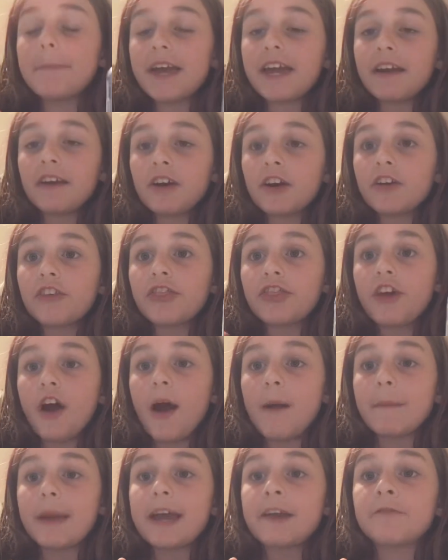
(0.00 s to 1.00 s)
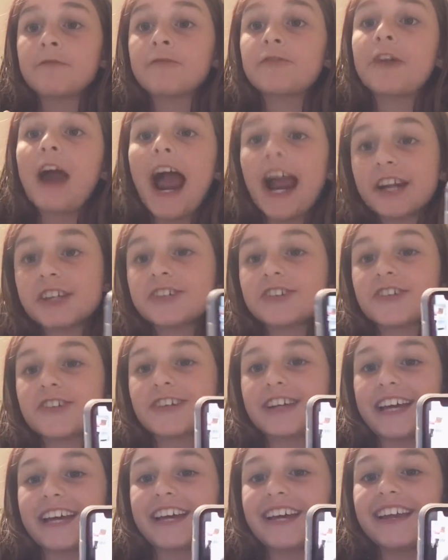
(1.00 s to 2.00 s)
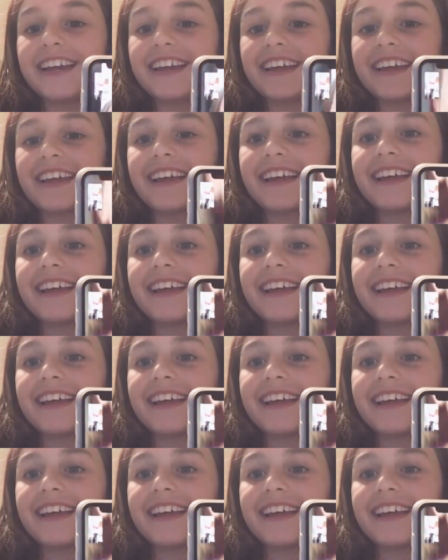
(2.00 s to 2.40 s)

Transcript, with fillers: bit her thumb and fractured it.